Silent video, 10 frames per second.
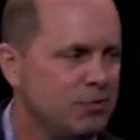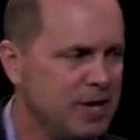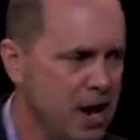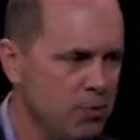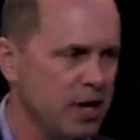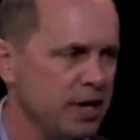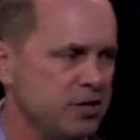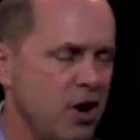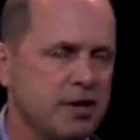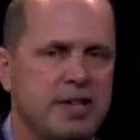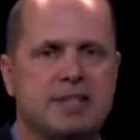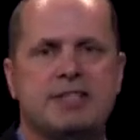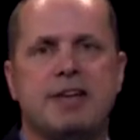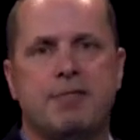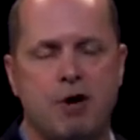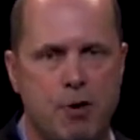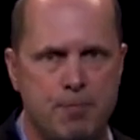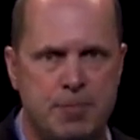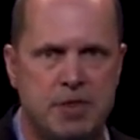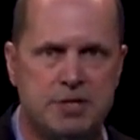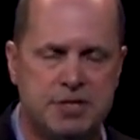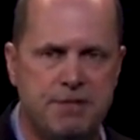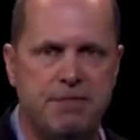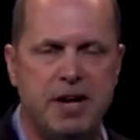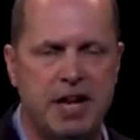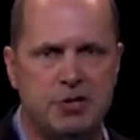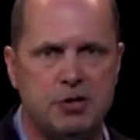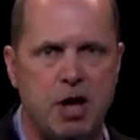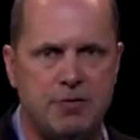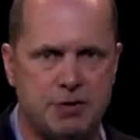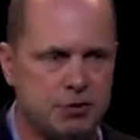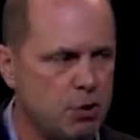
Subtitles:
Now we're going to talk to the CFO, the Chief Financial Officer.